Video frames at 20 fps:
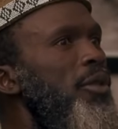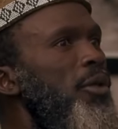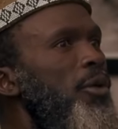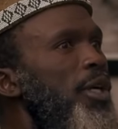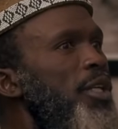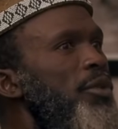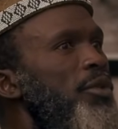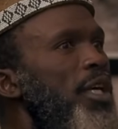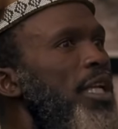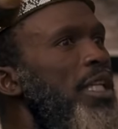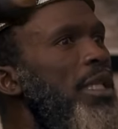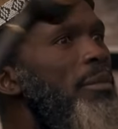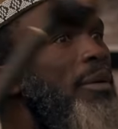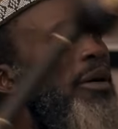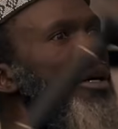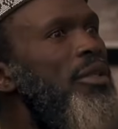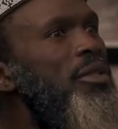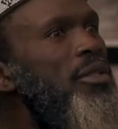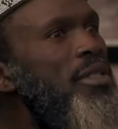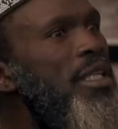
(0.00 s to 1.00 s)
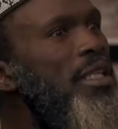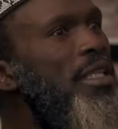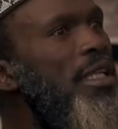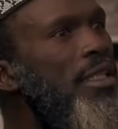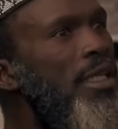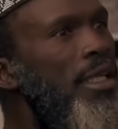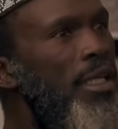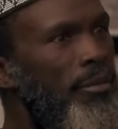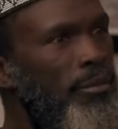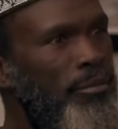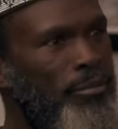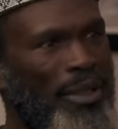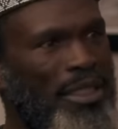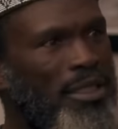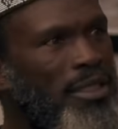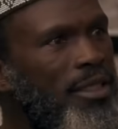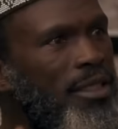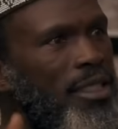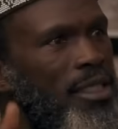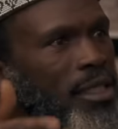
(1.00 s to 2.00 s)
Where do you get the power to say that?
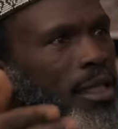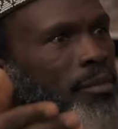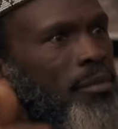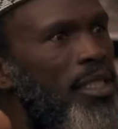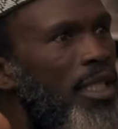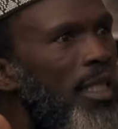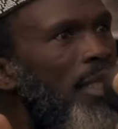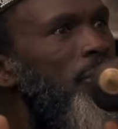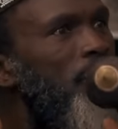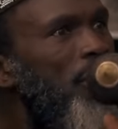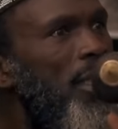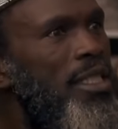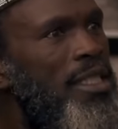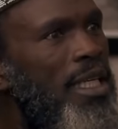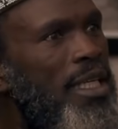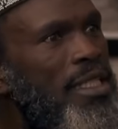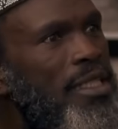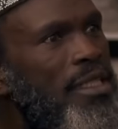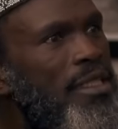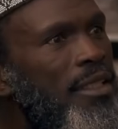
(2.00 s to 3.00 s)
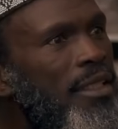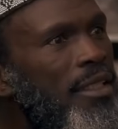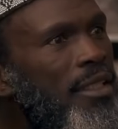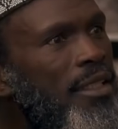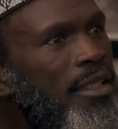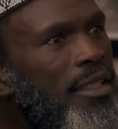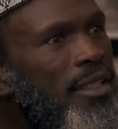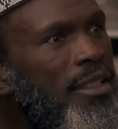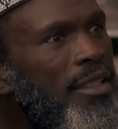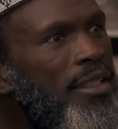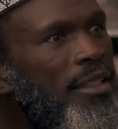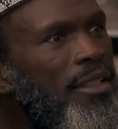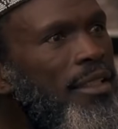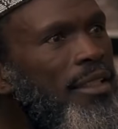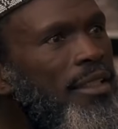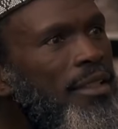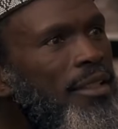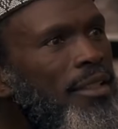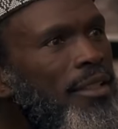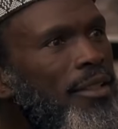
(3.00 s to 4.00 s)
But the same scripture says, we are
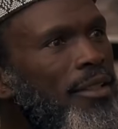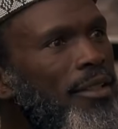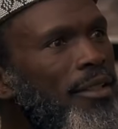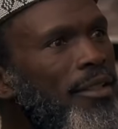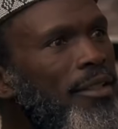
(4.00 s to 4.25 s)
of a royal